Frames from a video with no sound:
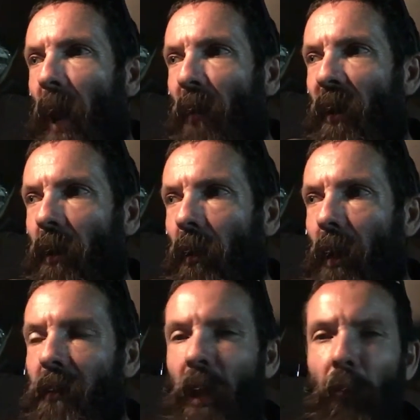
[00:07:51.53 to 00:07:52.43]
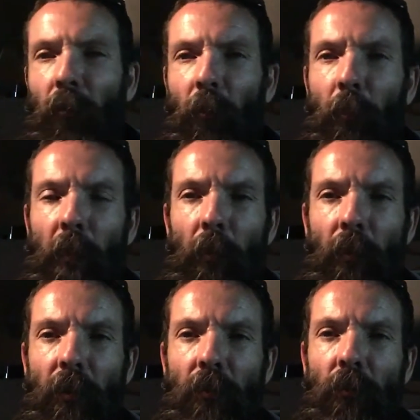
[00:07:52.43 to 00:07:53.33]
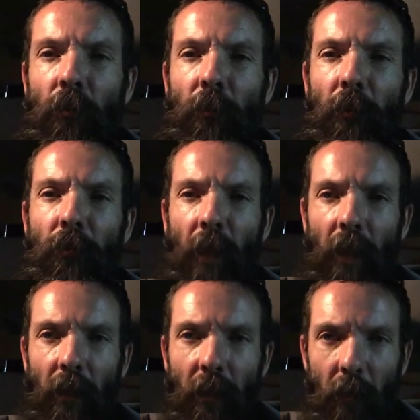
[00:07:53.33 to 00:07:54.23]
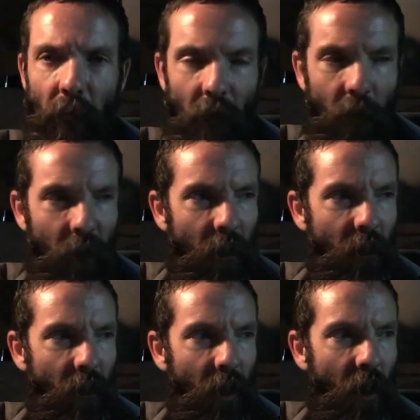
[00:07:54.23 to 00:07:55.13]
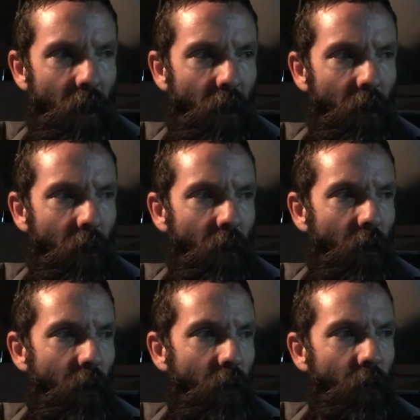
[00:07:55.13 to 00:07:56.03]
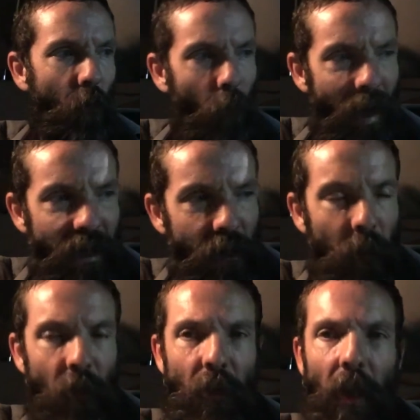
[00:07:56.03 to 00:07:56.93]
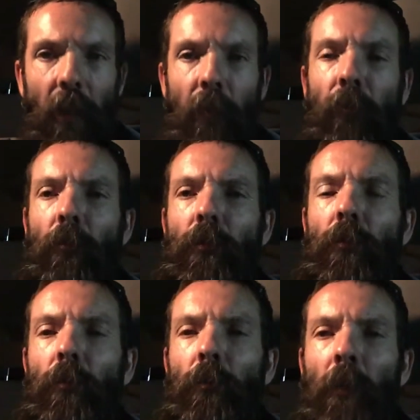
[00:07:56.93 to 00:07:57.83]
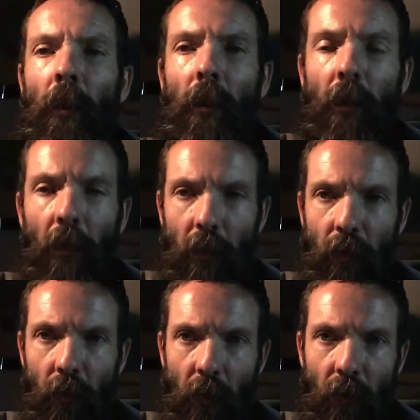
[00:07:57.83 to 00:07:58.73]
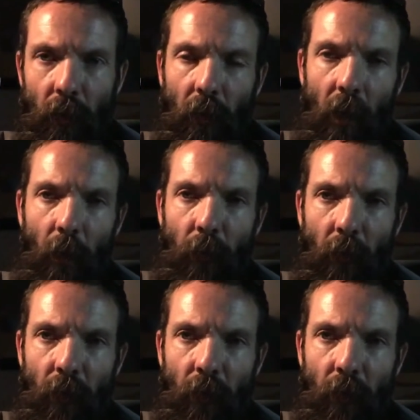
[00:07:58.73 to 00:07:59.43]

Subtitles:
I think a lot of times for people, this is where spirituality comes in, because I think the right spirituality for you is going to help you